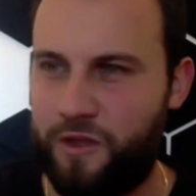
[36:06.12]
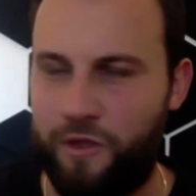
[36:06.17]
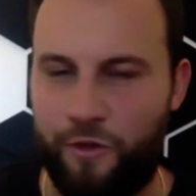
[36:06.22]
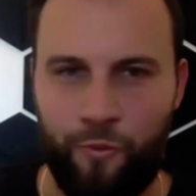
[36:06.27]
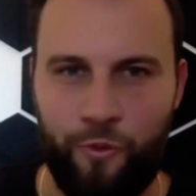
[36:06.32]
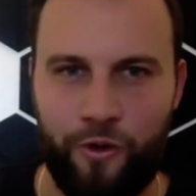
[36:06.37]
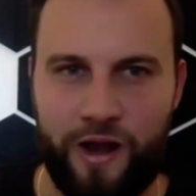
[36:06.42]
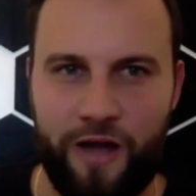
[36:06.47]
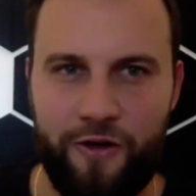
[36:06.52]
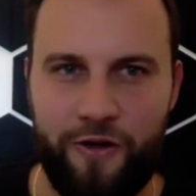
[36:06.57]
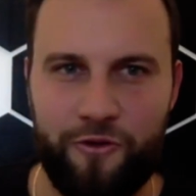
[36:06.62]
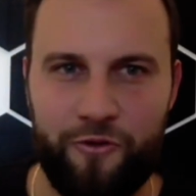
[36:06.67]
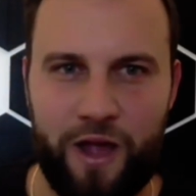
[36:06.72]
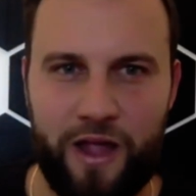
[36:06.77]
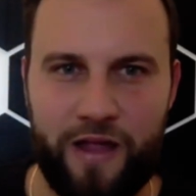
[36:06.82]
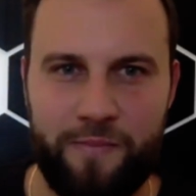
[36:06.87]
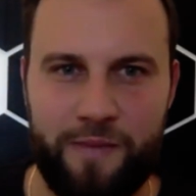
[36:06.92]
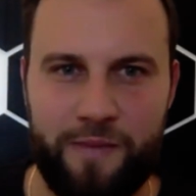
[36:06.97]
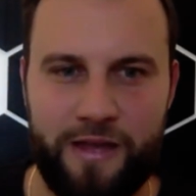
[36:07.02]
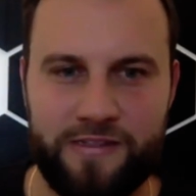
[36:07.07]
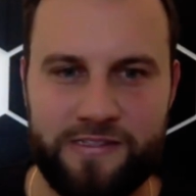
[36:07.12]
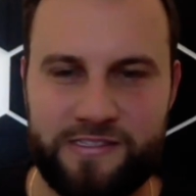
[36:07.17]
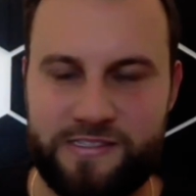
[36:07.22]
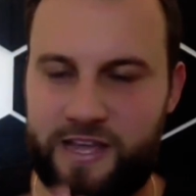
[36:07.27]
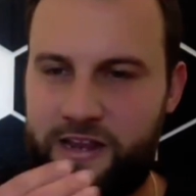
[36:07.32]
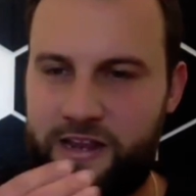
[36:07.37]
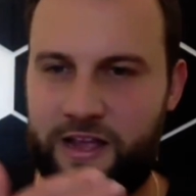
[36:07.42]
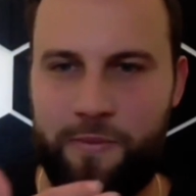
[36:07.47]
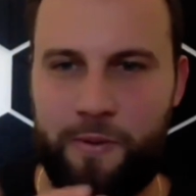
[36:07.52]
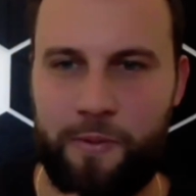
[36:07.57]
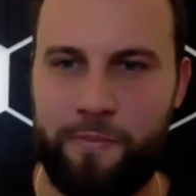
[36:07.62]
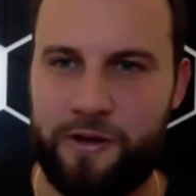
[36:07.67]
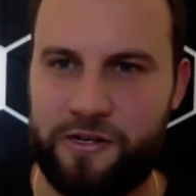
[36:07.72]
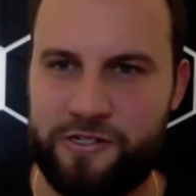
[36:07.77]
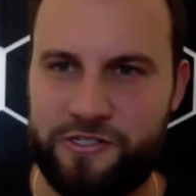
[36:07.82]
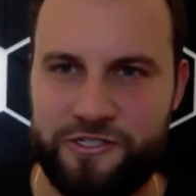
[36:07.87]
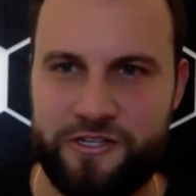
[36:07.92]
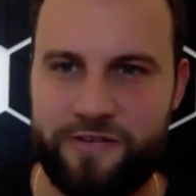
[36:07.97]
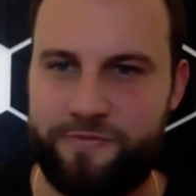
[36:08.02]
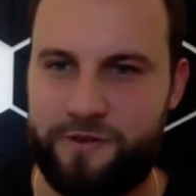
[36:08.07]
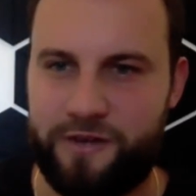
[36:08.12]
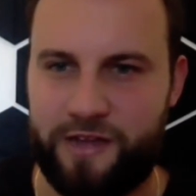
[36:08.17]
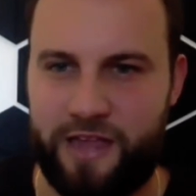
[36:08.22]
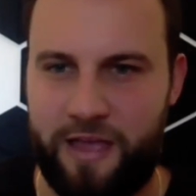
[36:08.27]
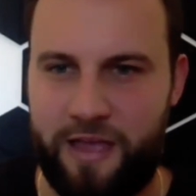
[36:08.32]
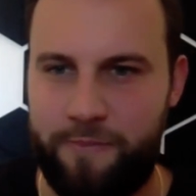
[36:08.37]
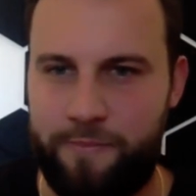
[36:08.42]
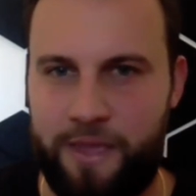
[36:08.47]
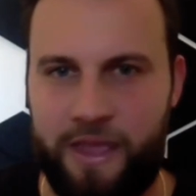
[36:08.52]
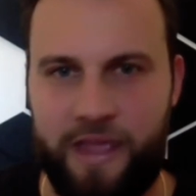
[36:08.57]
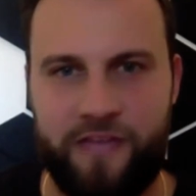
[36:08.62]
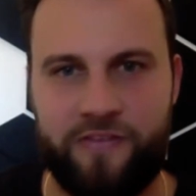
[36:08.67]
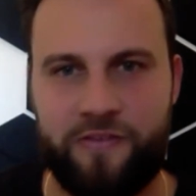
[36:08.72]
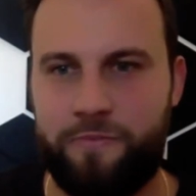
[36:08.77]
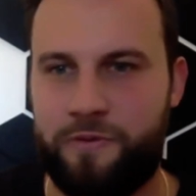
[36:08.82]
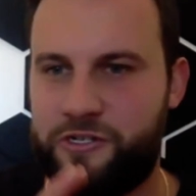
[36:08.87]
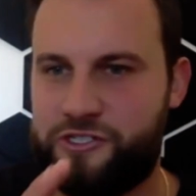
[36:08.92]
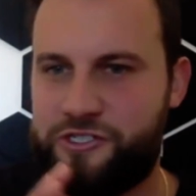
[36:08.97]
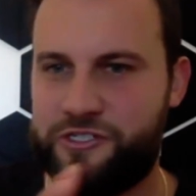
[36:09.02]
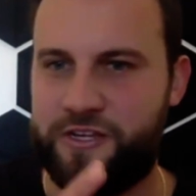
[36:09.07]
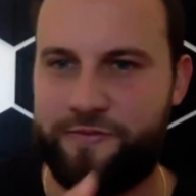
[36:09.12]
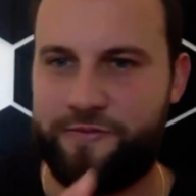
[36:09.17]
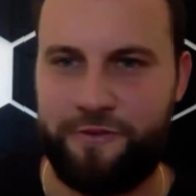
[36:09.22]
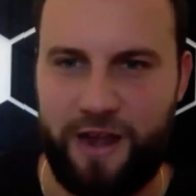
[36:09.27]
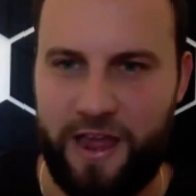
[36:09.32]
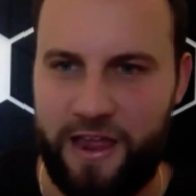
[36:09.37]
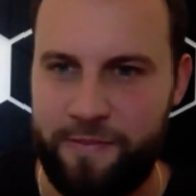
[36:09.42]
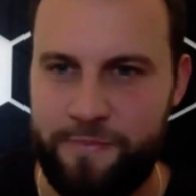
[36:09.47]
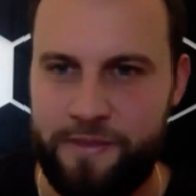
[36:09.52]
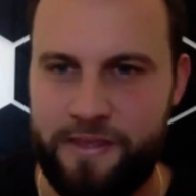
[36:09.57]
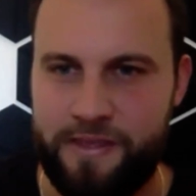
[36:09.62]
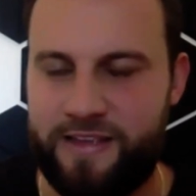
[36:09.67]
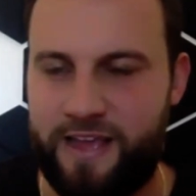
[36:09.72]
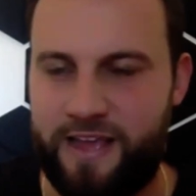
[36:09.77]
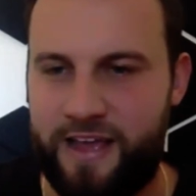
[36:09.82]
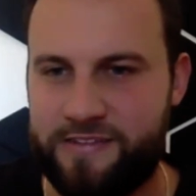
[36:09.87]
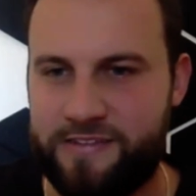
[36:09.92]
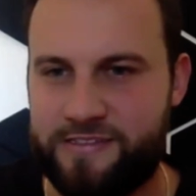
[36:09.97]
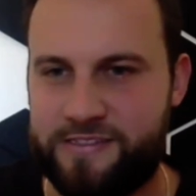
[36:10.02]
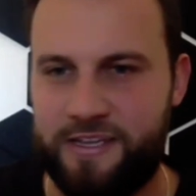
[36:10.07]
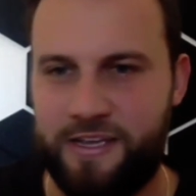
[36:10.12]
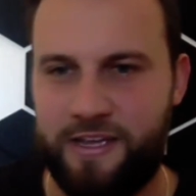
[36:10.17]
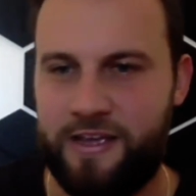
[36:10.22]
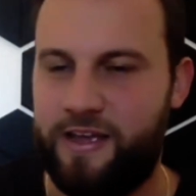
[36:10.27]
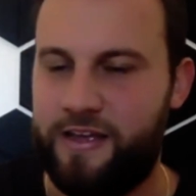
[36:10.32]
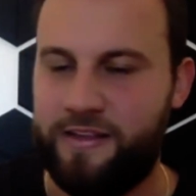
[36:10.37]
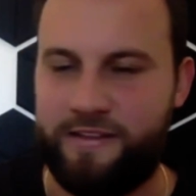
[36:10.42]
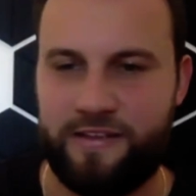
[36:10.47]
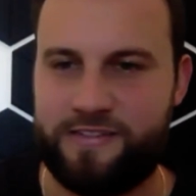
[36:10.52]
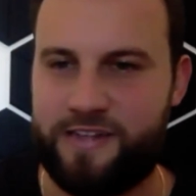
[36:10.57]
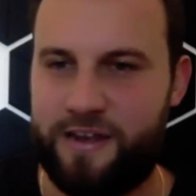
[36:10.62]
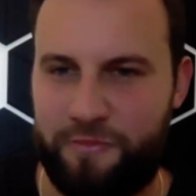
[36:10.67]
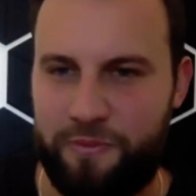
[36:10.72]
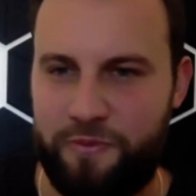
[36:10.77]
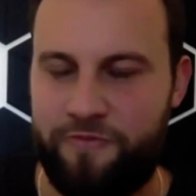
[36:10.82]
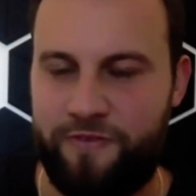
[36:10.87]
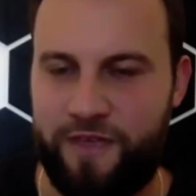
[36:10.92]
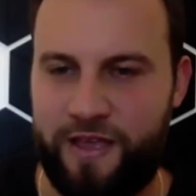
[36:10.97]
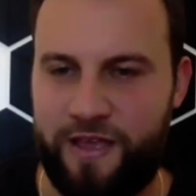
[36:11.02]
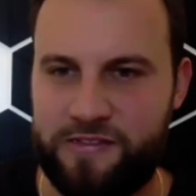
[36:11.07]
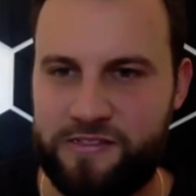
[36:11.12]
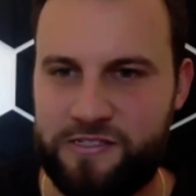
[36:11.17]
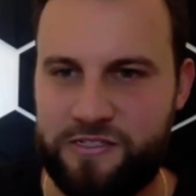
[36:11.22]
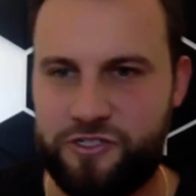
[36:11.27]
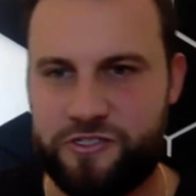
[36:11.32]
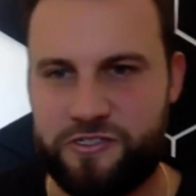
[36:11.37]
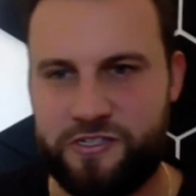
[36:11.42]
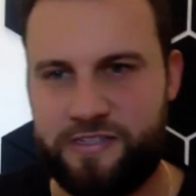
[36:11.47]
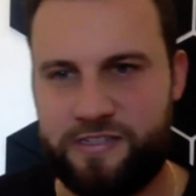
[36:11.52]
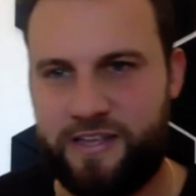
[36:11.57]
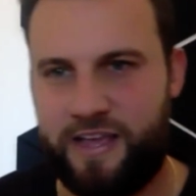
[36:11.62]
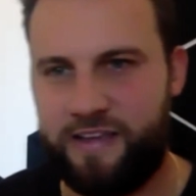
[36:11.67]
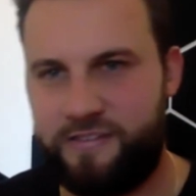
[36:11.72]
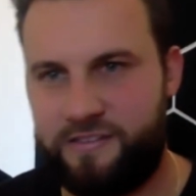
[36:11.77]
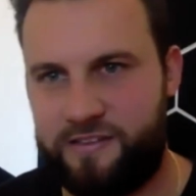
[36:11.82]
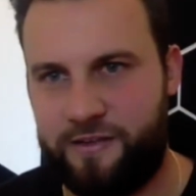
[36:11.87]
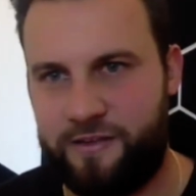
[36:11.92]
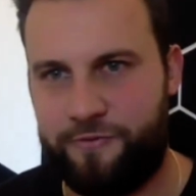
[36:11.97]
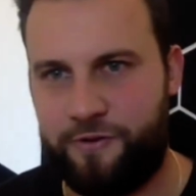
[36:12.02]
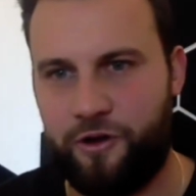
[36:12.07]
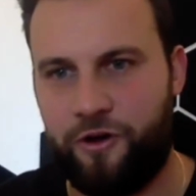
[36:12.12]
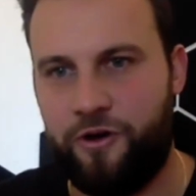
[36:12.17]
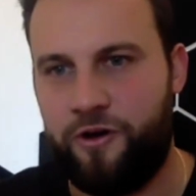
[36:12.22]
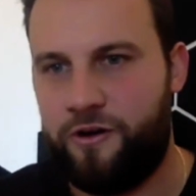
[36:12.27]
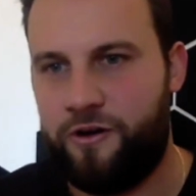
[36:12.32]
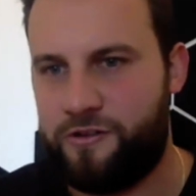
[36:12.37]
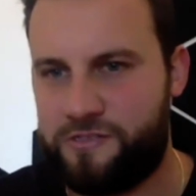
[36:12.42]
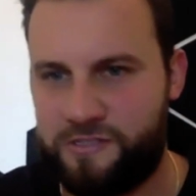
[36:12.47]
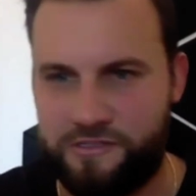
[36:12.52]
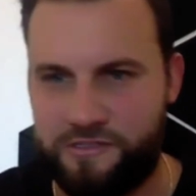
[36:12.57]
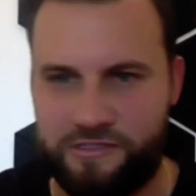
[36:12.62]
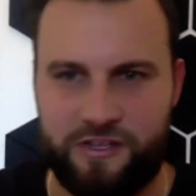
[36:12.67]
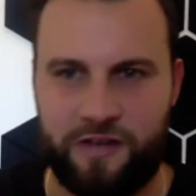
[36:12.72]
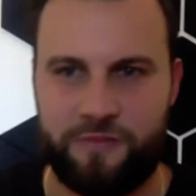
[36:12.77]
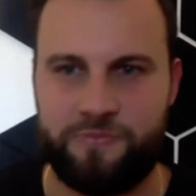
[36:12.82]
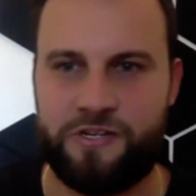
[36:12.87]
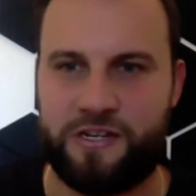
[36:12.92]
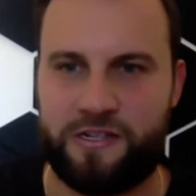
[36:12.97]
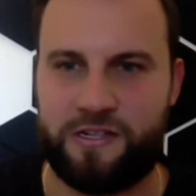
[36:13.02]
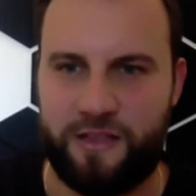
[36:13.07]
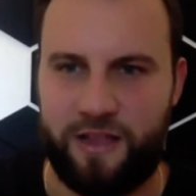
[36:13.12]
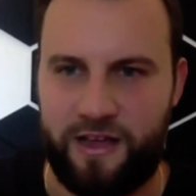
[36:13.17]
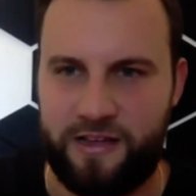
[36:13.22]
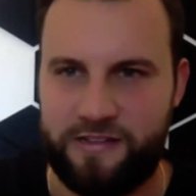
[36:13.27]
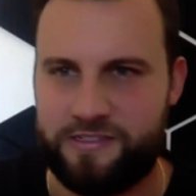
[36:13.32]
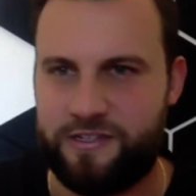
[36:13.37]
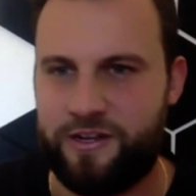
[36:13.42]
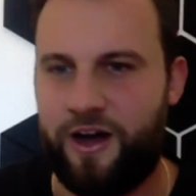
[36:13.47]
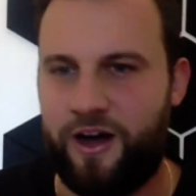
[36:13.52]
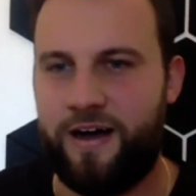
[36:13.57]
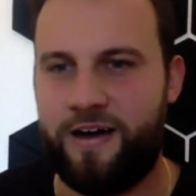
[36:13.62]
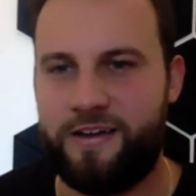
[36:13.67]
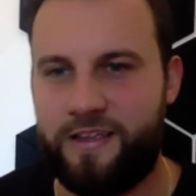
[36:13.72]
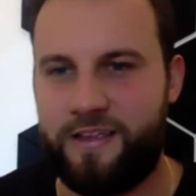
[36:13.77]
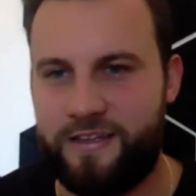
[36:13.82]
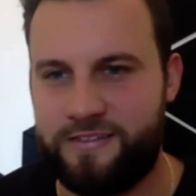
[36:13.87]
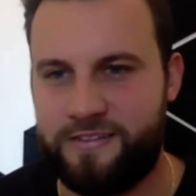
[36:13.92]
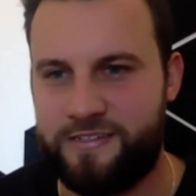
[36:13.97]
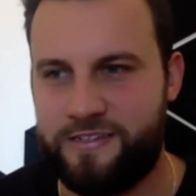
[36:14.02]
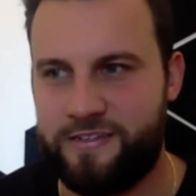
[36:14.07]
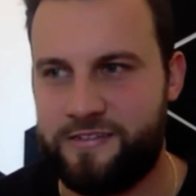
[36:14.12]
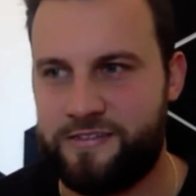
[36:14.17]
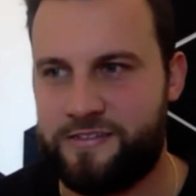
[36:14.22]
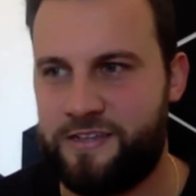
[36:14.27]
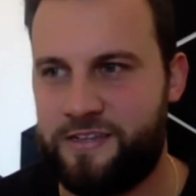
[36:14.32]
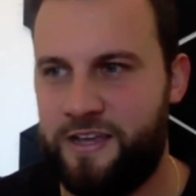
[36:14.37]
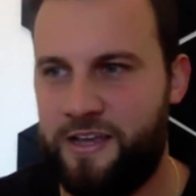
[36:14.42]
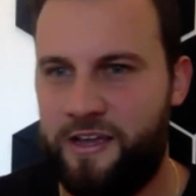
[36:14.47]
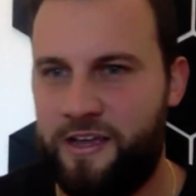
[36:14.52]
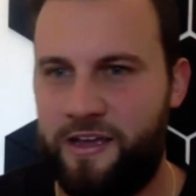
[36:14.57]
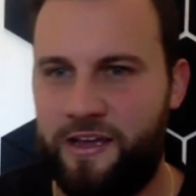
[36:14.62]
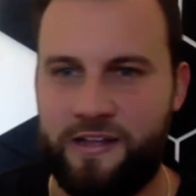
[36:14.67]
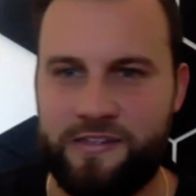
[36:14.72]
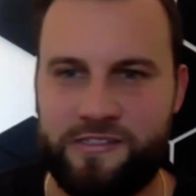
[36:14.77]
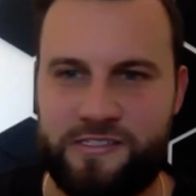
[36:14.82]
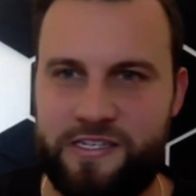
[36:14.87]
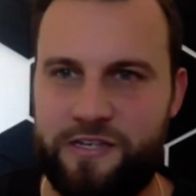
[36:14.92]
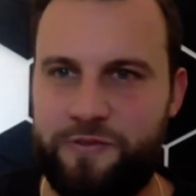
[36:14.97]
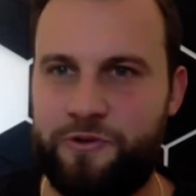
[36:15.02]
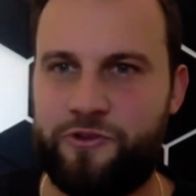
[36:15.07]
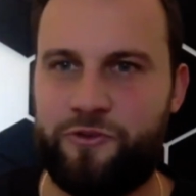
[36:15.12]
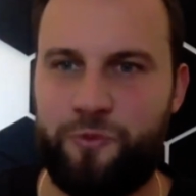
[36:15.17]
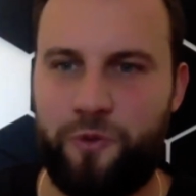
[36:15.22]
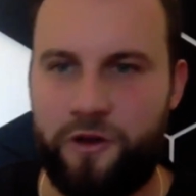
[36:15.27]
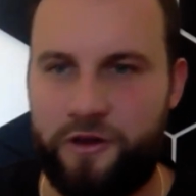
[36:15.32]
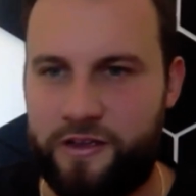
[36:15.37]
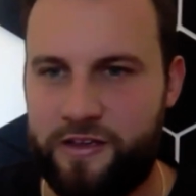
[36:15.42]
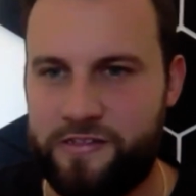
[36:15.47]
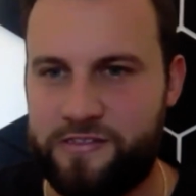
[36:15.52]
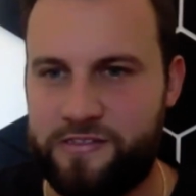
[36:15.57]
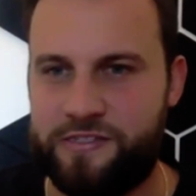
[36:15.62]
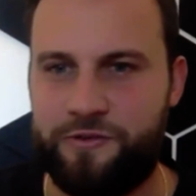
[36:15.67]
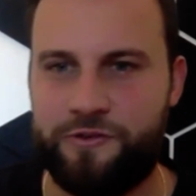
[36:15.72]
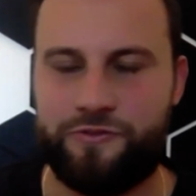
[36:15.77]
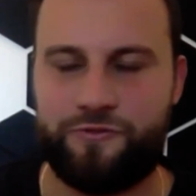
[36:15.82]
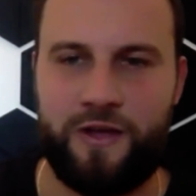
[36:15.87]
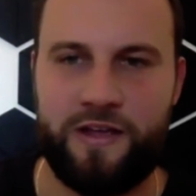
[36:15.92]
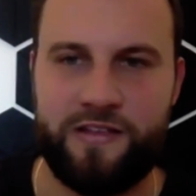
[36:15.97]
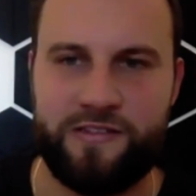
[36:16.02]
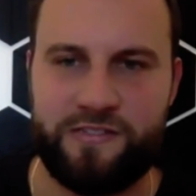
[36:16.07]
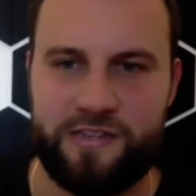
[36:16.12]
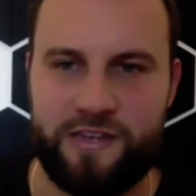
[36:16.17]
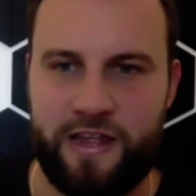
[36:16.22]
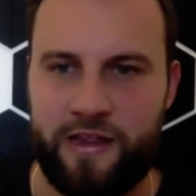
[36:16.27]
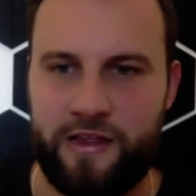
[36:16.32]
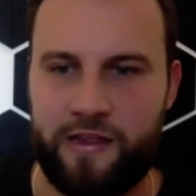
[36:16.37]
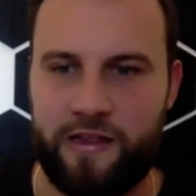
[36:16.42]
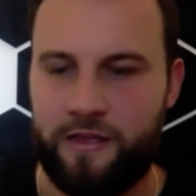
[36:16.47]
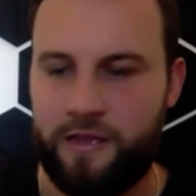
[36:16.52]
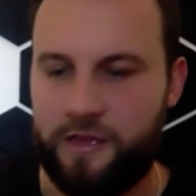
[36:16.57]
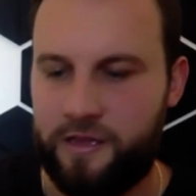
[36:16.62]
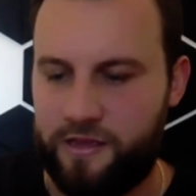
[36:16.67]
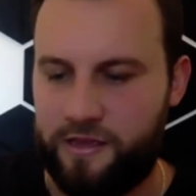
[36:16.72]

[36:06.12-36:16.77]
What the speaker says: what I would recommend is setting up a bunch of different campaigns, a bunch of different A/B tests. It doesn't have to be fancy, just like test different hooks and subject lines and audiences and see what's working, see what's resonating.